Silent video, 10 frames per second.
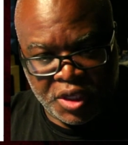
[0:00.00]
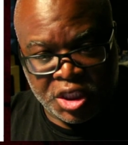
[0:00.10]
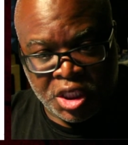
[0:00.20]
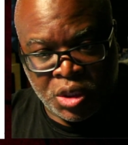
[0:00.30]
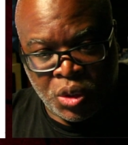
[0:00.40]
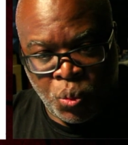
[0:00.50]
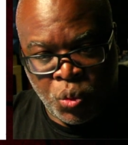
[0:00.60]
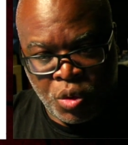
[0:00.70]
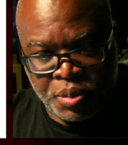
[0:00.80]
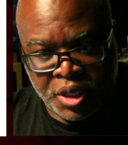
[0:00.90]
She's a
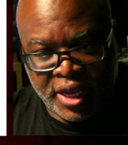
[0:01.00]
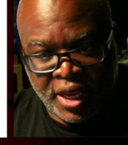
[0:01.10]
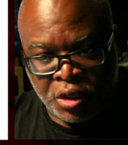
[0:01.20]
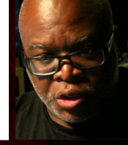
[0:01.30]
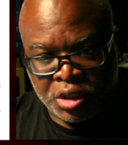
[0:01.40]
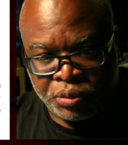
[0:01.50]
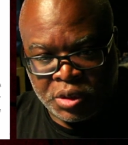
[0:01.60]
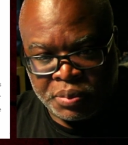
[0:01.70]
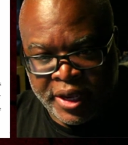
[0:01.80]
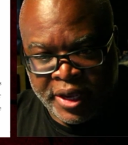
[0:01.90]
woman, and you should
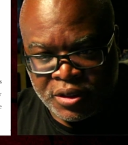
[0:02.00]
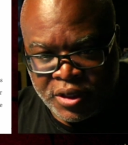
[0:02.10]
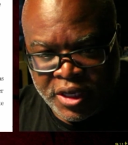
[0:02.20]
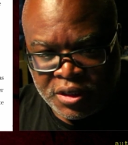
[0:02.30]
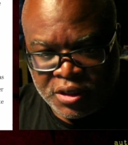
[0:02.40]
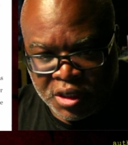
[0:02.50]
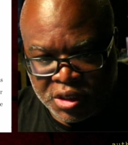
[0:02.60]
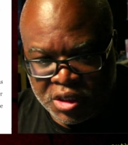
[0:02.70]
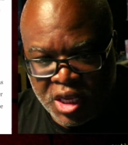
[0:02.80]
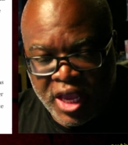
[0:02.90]
respect her as
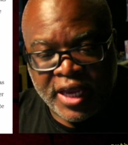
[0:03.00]
such.